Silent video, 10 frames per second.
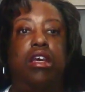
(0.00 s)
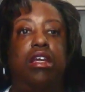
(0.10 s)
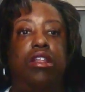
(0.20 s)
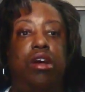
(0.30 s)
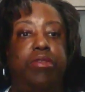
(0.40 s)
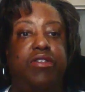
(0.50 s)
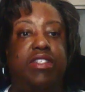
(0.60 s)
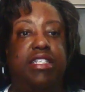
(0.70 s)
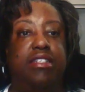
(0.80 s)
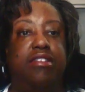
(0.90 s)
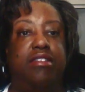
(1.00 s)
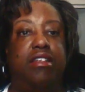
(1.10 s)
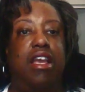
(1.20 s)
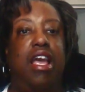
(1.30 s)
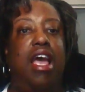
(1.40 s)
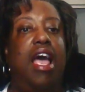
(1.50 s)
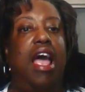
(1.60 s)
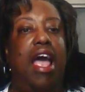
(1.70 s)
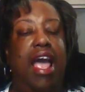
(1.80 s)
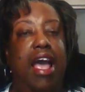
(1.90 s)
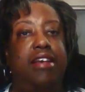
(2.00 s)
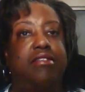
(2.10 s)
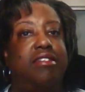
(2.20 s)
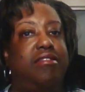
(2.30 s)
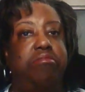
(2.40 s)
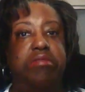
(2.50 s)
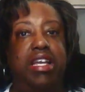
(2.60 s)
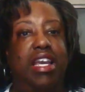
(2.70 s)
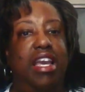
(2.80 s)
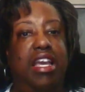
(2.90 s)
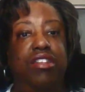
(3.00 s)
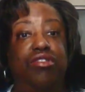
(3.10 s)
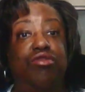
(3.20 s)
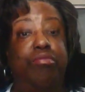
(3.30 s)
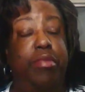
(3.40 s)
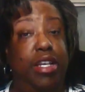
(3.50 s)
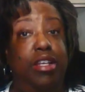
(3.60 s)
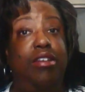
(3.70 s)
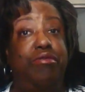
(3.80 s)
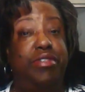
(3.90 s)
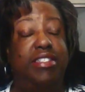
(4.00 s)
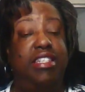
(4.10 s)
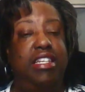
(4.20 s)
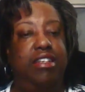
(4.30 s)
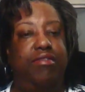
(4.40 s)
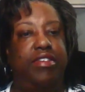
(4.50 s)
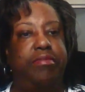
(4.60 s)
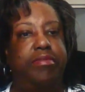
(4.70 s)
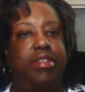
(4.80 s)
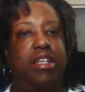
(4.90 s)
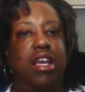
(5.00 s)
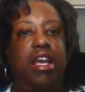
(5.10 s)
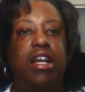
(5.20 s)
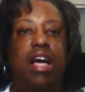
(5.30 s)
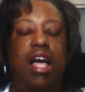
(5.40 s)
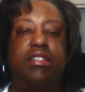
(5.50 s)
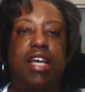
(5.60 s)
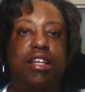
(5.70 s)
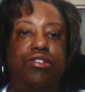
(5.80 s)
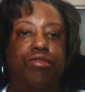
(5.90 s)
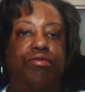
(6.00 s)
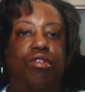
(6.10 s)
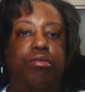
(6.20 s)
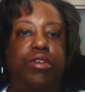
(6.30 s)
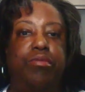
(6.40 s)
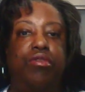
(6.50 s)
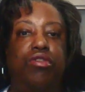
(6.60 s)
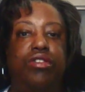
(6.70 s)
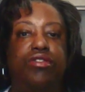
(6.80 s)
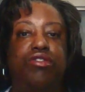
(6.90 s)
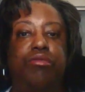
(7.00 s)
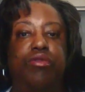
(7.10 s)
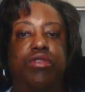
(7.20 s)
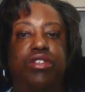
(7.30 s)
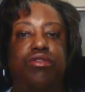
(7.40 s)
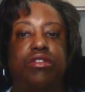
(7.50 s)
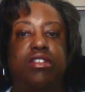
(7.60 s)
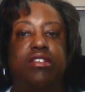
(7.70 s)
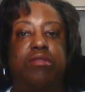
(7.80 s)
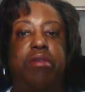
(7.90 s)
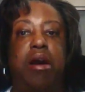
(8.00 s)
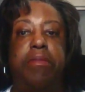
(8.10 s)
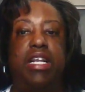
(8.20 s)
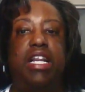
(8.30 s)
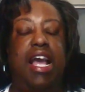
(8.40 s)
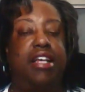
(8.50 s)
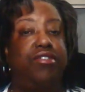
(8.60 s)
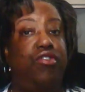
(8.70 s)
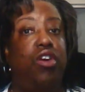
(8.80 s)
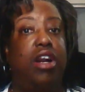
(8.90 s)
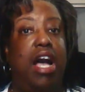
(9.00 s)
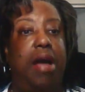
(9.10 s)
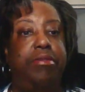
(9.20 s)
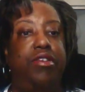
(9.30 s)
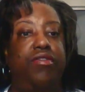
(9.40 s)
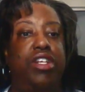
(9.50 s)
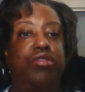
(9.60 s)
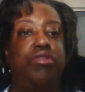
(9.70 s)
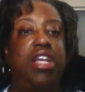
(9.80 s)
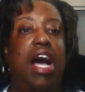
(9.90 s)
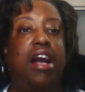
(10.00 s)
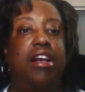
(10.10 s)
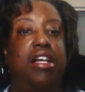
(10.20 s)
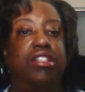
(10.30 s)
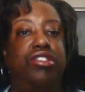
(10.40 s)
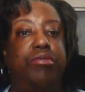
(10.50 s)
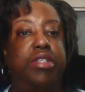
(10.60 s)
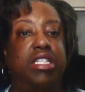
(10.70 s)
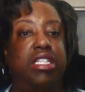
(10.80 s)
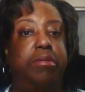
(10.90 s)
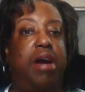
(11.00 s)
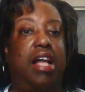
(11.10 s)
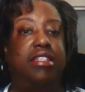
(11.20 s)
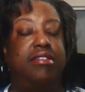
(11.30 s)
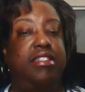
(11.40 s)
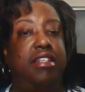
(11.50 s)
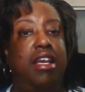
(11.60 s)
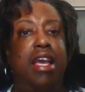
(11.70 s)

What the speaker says: Number 6, ask and you may receive. Contact your former employer's Human Resources Department and ask for a copy of their rehire eligibility policy